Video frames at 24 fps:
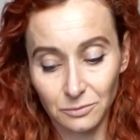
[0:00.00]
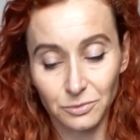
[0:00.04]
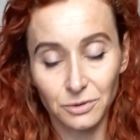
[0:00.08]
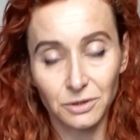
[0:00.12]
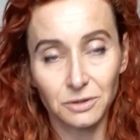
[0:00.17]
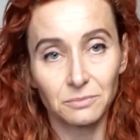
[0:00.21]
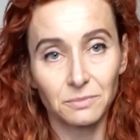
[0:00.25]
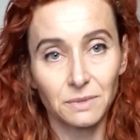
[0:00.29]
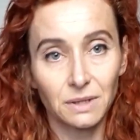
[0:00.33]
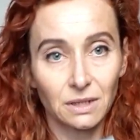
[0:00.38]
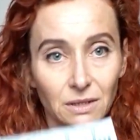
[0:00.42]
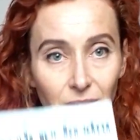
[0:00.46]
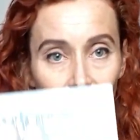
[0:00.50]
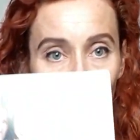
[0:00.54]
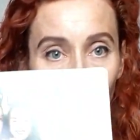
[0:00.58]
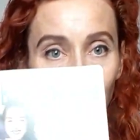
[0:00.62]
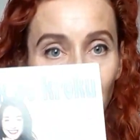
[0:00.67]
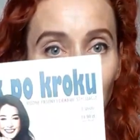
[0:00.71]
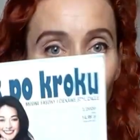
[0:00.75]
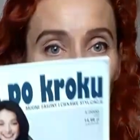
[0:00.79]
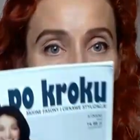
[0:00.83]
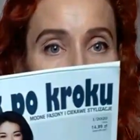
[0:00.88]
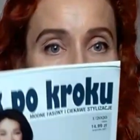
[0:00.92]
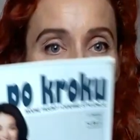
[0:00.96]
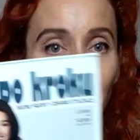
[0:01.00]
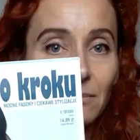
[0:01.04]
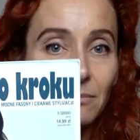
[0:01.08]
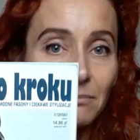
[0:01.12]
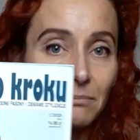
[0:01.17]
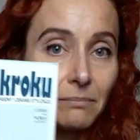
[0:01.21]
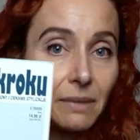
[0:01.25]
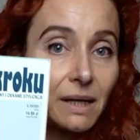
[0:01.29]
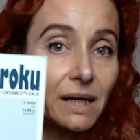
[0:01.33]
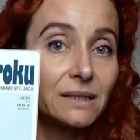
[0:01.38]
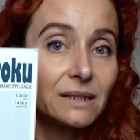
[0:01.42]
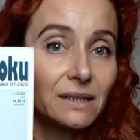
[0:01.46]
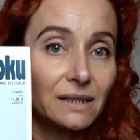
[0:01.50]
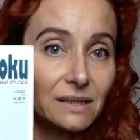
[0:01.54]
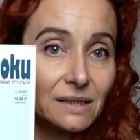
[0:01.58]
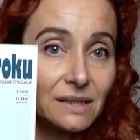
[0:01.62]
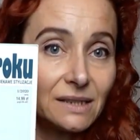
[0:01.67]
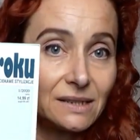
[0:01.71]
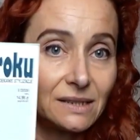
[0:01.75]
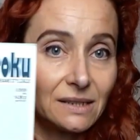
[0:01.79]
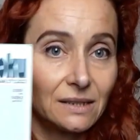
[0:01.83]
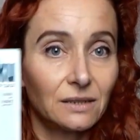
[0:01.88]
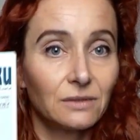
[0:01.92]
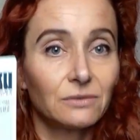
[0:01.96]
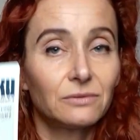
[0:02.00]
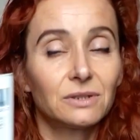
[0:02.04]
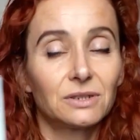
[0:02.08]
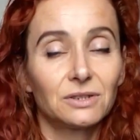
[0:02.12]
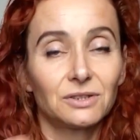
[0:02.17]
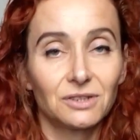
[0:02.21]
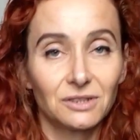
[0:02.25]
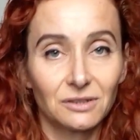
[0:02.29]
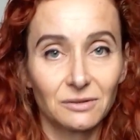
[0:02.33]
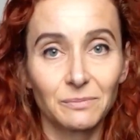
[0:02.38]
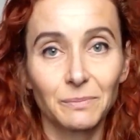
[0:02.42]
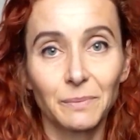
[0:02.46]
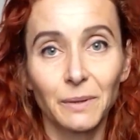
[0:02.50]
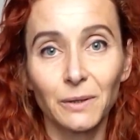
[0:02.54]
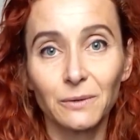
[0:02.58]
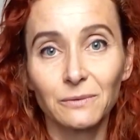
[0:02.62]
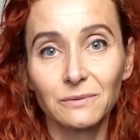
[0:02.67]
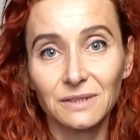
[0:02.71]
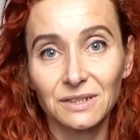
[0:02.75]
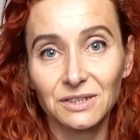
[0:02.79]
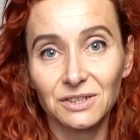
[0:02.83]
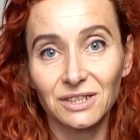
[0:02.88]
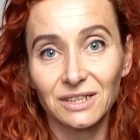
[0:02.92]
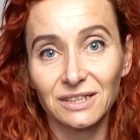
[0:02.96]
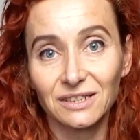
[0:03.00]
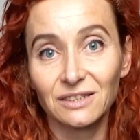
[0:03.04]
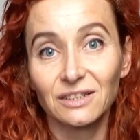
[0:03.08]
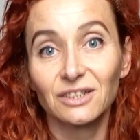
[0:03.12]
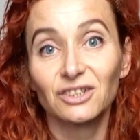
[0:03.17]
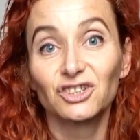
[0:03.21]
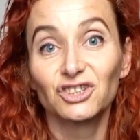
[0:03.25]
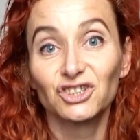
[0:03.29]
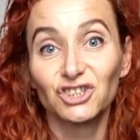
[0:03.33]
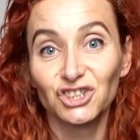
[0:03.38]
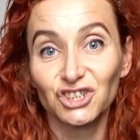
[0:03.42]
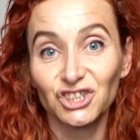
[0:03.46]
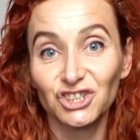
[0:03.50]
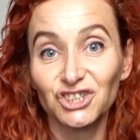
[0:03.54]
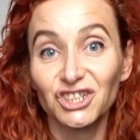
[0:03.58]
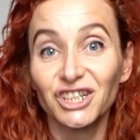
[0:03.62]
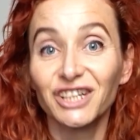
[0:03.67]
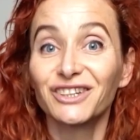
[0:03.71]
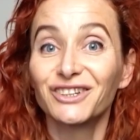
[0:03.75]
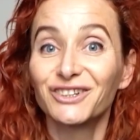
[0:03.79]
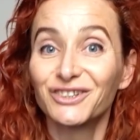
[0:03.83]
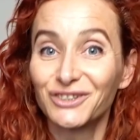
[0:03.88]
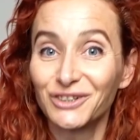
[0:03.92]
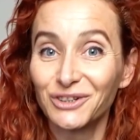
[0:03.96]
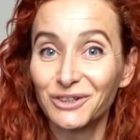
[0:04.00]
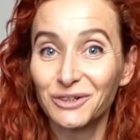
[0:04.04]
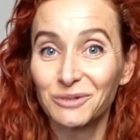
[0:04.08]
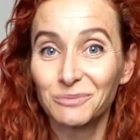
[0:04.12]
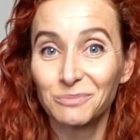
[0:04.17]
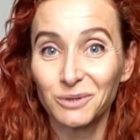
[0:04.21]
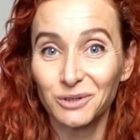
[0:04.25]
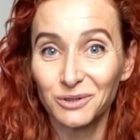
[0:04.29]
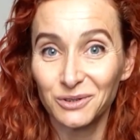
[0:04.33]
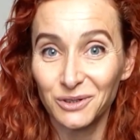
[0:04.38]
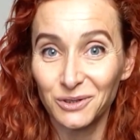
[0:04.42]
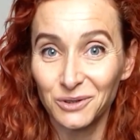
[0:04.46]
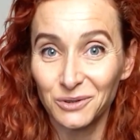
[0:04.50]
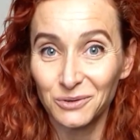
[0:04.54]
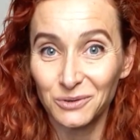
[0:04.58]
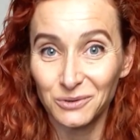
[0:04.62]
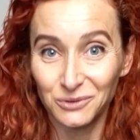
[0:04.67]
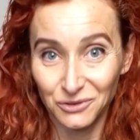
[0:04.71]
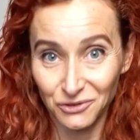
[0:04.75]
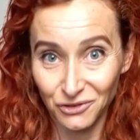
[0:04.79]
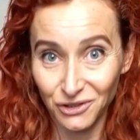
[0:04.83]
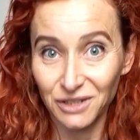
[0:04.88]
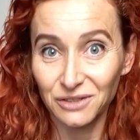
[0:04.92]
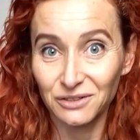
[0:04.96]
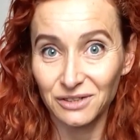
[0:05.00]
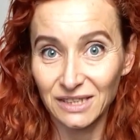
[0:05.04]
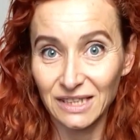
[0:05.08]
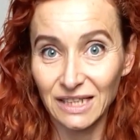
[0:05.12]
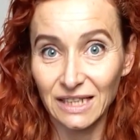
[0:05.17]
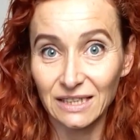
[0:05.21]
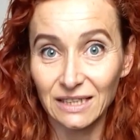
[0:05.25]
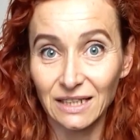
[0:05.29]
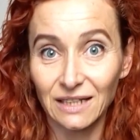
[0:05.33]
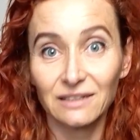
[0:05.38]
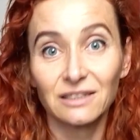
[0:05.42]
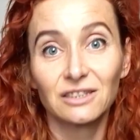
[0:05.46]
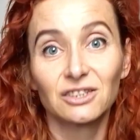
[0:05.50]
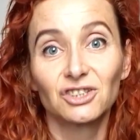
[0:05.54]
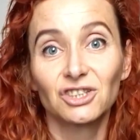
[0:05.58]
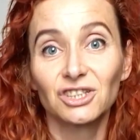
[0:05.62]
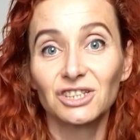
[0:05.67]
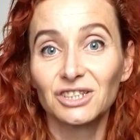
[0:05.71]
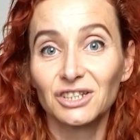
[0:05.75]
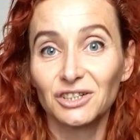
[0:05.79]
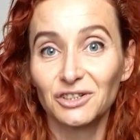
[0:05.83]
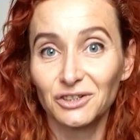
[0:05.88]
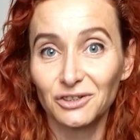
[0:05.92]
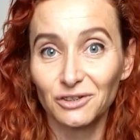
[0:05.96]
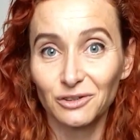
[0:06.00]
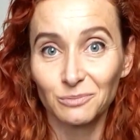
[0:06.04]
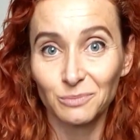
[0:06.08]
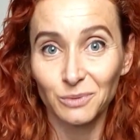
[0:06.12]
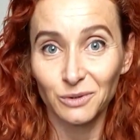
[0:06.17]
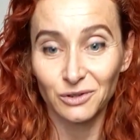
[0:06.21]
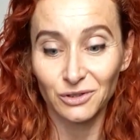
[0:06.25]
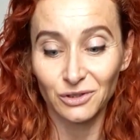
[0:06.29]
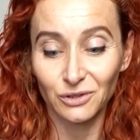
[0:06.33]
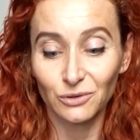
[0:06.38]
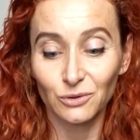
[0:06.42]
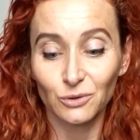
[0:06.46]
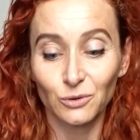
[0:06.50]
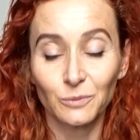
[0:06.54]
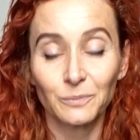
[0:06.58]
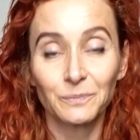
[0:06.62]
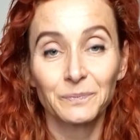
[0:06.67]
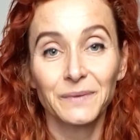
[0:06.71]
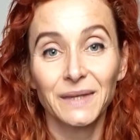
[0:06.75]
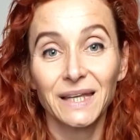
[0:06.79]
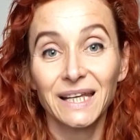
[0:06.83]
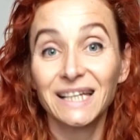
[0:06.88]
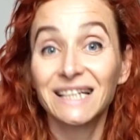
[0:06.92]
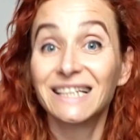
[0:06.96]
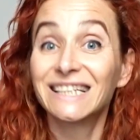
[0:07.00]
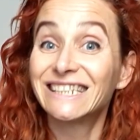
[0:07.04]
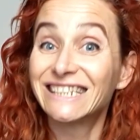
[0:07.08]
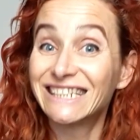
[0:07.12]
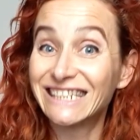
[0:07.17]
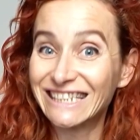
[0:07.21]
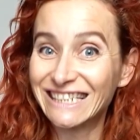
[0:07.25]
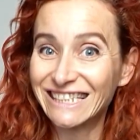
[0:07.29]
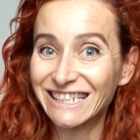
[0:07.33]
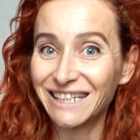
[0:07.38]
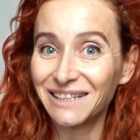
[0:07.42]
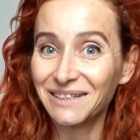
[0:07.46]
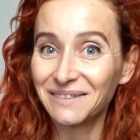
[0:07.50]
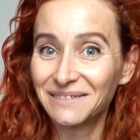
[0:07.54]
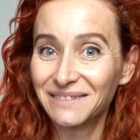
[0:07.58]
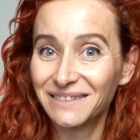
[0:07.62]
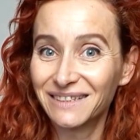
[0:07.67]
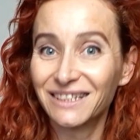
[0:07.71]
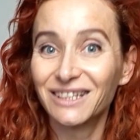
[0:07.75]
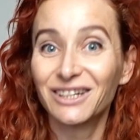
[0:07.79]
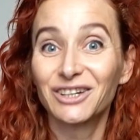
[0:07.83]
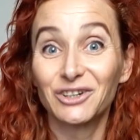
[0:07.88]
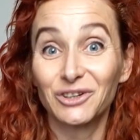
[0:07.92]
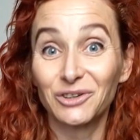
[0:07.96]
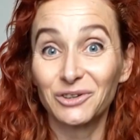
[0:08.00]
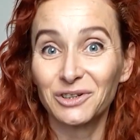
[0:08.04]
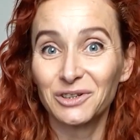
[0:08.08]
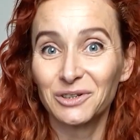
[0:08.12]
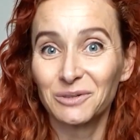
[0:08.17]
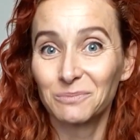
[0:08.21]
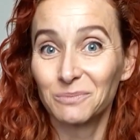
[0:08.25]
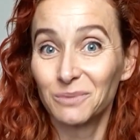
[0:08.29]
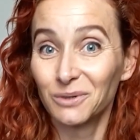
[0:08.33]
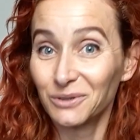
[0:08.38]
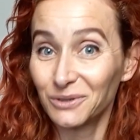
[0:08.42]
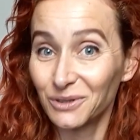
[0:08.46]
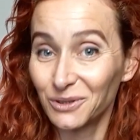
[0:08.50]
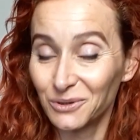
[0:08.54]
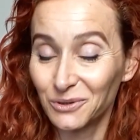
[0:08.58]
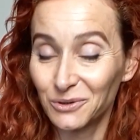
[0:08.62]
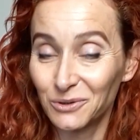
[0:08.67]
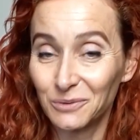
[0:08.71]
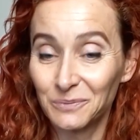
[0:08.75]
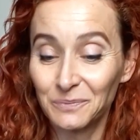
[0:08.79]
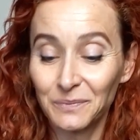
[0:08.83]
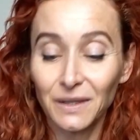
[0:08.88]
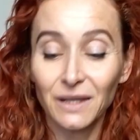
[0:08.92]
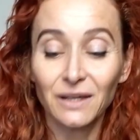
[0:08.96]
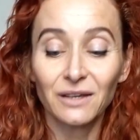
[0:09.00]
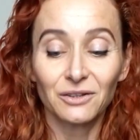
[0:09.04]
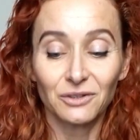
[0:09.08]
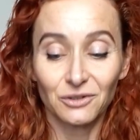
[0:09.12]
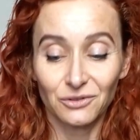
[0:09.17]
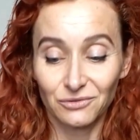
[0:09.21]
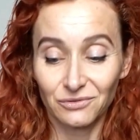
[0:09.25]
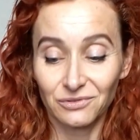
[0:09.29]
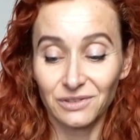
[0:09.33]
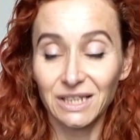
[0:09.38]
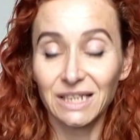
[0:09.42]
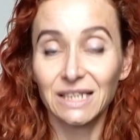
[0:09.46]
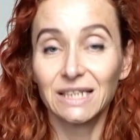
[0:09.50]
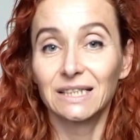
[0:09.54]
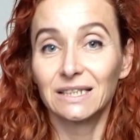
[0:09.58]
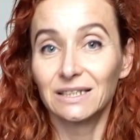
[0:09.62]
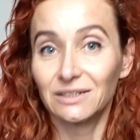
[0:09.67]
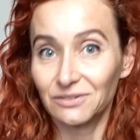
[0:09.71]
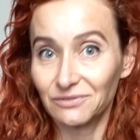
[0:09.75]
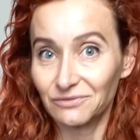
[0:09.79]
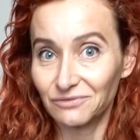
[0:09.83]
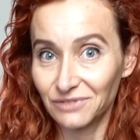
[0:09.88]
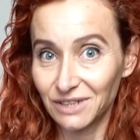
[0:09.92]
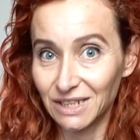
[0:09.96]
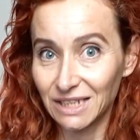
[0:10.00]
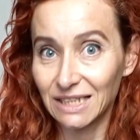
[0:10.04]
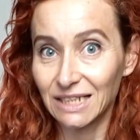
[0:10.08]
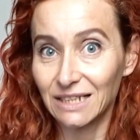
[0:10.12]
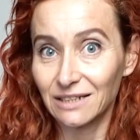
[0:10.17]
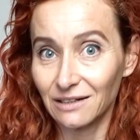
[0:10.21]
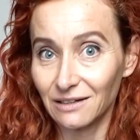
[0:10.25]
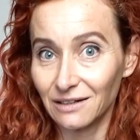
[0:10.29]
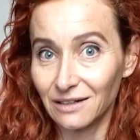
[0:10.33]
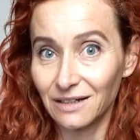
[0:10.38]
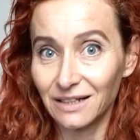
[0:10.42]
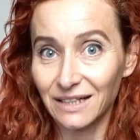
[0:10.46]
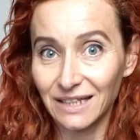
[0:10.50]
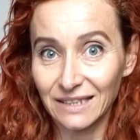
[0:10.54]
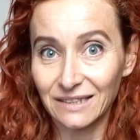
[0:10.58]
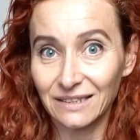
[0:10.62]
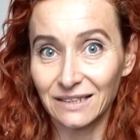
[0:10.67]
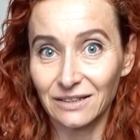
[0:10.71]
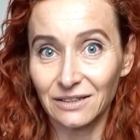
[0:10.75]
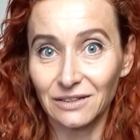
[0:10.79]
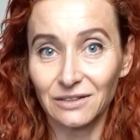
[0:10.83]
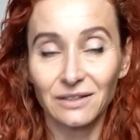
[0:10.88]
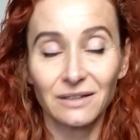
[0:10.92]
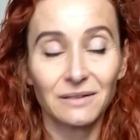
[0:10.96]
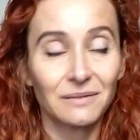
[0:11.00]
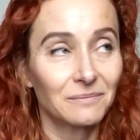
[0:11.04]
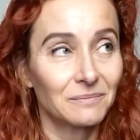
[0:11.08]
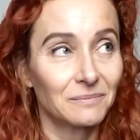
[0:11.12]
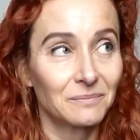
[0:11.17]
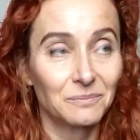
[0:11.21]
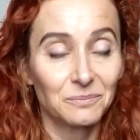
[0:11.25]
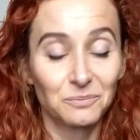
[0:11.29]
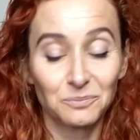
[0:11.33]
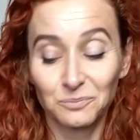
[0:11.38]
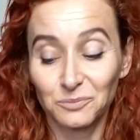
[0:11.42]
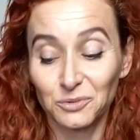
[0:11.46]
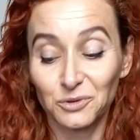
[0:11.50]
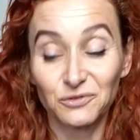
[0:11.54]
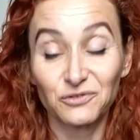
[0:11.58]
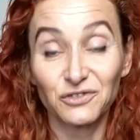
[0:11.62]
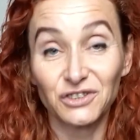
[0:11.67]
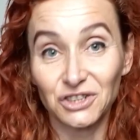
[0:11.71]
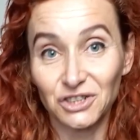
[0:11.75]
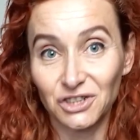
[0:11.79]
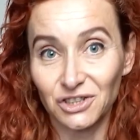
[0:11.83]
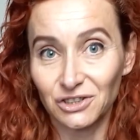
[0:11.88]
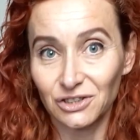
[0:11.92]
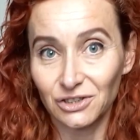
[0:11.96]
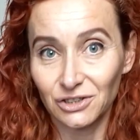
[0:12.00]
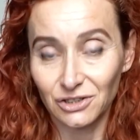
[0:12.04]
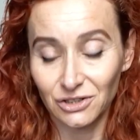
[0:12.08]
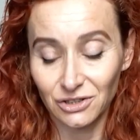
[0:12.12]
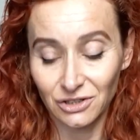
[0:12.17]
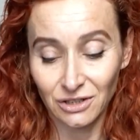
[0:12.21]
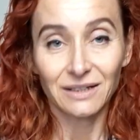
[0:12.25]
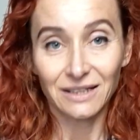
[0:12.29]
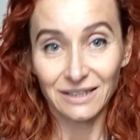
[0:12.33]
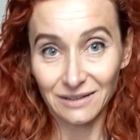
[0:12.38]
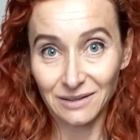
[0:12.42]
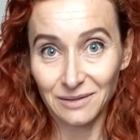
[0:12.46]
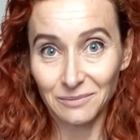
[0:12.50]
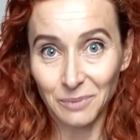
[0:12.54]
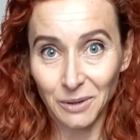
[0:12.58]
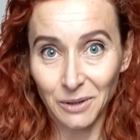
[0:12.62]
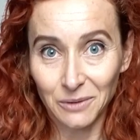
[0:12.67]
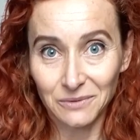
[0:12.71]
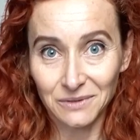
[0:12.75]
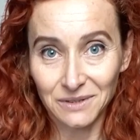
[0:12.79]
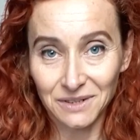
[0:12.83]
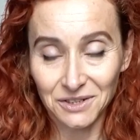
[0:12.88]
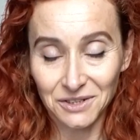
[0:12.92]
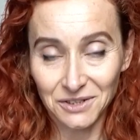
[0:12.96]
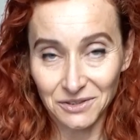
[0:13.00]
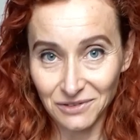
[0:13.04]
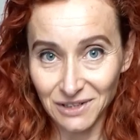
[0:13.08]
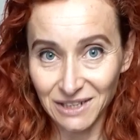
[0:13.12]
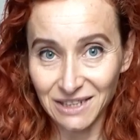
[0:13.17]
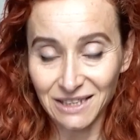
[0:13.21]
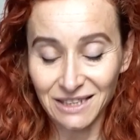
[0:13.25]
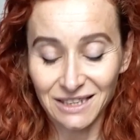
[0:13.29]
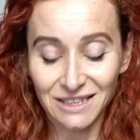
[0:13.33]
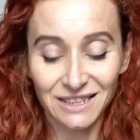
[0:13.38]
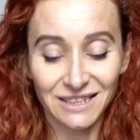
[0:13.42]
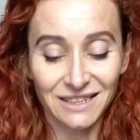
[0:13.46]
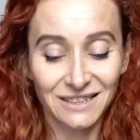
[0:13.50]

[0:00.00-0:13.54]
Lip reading: brought me Berda Easy, which in Polish is szycie krok po kroku. Try to say that. Szycie krok po kroku. Szycie krok po kroku. You really are getting proficient in Polish, right?